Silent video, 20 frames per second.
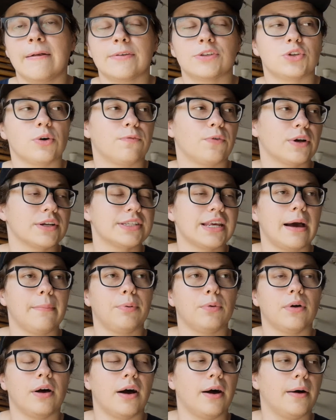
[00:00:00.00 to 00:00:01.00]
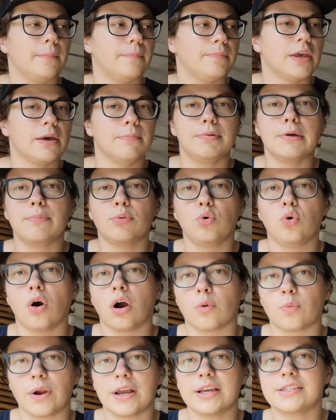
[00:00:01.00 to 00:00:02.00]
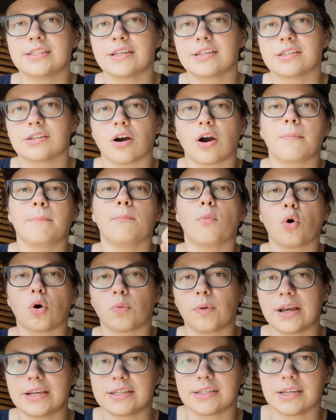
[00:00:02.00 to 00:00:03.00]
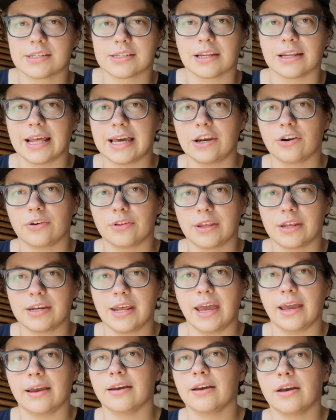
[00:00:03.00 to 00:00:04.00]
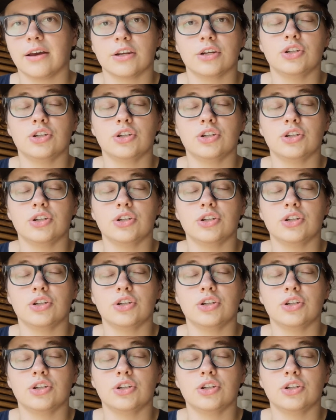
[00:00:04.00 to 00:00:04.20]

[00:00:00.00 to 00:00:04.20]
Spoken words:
So for example, people who are racist are more racist later in the day.